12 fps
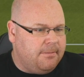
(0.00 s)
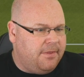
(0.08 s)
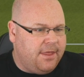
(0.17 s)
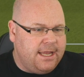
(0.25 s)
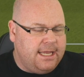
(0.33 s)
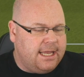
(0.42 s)
I'm
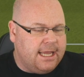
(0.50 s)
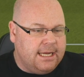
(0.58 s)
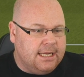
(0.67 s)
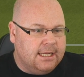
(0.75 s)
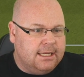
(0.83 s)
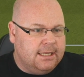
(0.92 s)

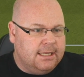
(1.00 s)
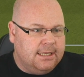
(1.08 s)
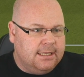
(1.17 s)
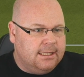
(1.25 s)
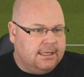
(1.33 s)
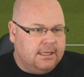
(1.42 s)
thinking
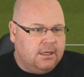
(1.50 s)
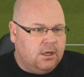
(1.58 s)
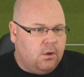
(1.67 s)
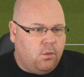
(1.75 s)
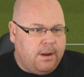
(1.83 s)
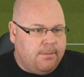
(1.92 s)

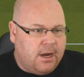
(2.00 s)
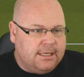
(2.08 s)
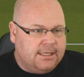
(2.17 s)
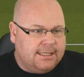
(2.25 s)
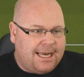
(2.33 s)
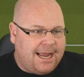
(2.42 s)
we
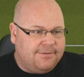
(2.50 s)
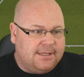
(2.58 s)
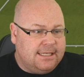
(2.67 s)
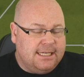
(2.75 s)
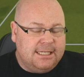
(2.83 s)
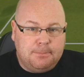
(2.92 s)
might just have
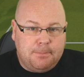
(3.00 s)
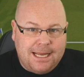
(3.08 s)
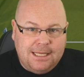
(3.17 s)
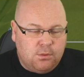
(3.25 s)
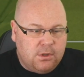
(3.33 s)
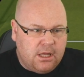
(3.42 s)
to
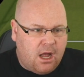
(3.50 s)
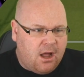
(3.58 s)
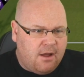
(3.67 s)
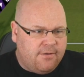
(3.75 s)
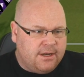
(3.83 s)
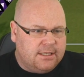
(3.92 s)
dispense with
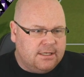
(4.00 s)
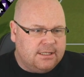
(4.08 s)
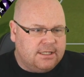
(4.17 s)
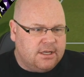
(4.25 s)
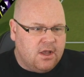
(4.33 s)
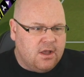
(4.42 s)

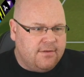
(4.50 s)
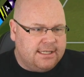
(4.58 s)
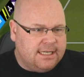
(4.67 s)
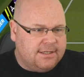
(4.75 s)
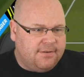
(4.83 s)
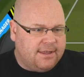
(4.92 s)
Hartvigsen's
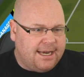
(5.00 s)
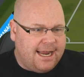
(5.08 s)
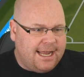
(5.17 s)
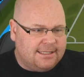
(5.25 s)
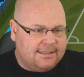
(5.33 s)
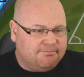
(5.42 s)
services for the
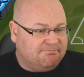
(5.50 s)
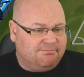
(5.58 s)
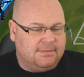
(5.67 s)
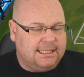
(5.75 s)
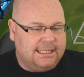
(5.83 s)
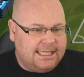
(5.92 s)
next
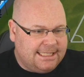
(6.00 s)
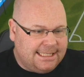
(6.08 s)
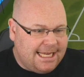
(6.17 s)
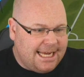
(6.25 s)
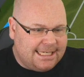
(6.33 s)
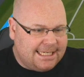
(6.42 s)

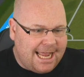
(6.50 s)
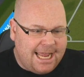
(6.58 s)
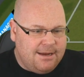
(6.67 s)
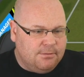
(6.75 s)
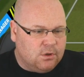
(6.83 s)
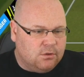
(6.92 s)
six
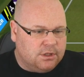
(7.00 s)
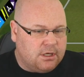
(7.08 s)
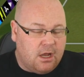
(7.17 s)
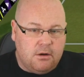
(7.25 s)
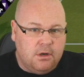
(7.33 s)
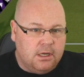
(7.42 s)
games or
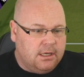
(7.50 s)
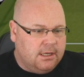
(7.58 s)
so,